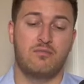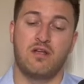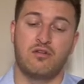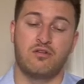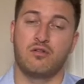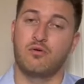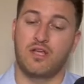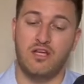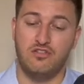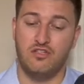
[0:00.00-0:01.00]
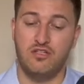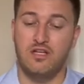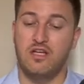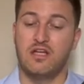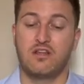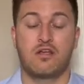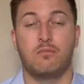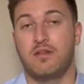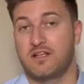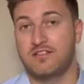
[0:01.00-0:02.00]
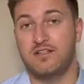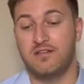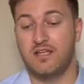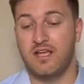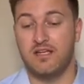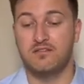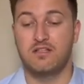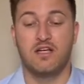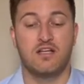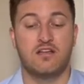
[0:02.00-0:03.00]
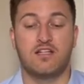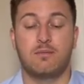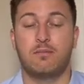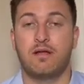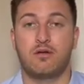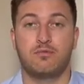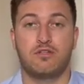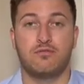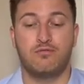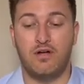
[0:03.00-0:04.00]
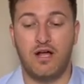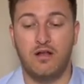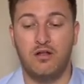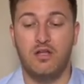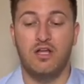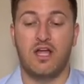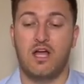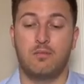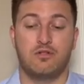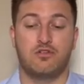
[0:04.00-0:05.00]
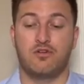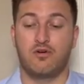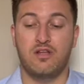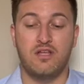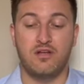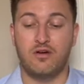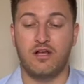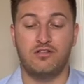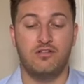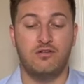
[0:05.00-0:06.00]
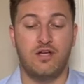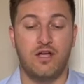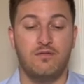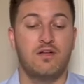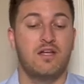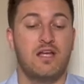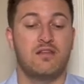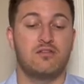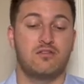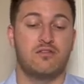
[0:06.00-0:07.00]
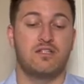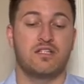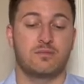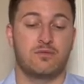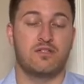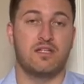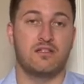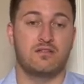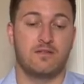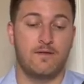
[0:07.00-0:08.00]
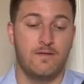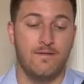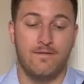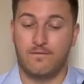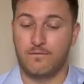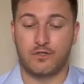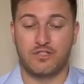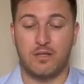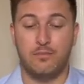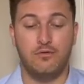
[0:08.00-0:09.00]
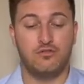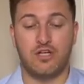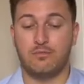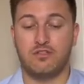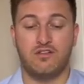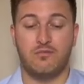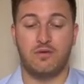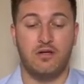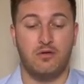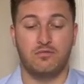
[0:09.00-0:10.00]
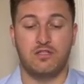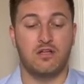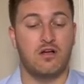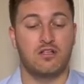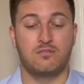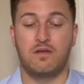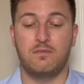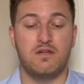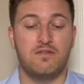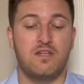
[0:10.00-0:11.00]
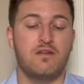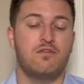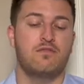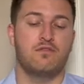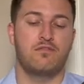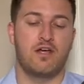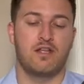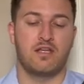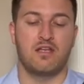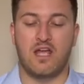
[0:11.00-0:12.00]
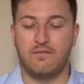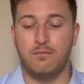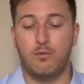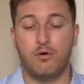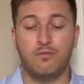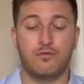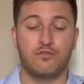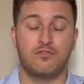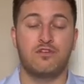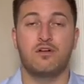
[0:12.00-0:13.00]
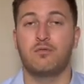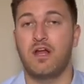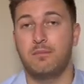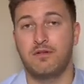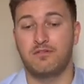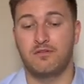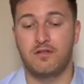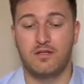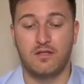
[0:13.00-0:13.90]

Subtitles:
depend on your location, the complexity of the case, the type of bankruptcy you file, how much attorney interaction you have, and the attorney's expertise. For example, Chapter 7 bankruptcy costs may be even different if you're filing in Davenport versus Cedar Rapids.